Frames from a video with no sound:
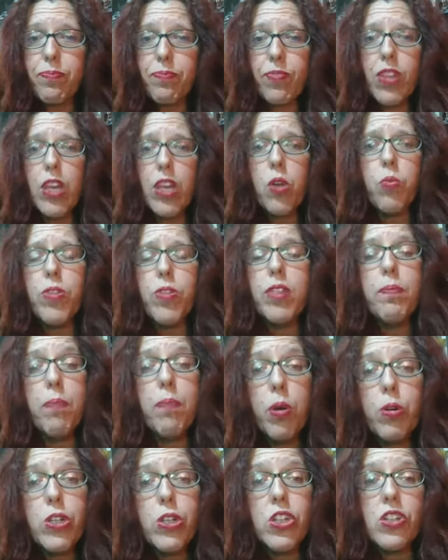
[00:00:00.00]
With the
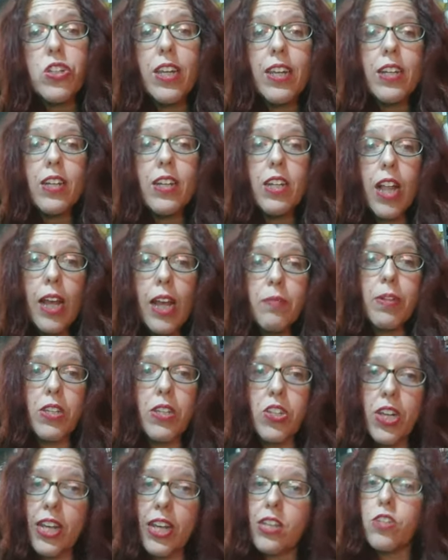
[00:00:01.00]
push in climate
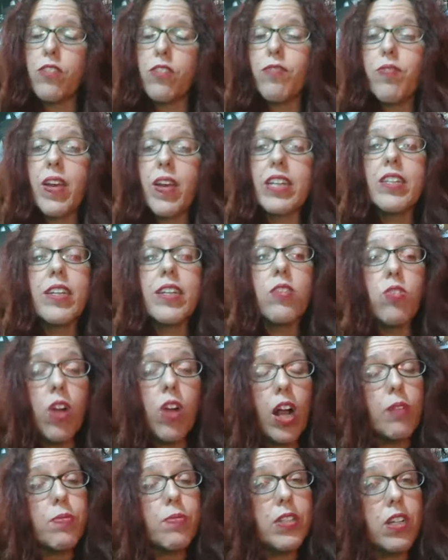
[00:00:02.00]
change affecting
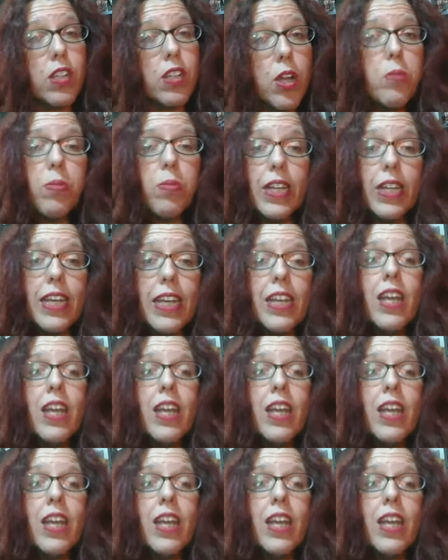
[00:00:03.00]
crops globally,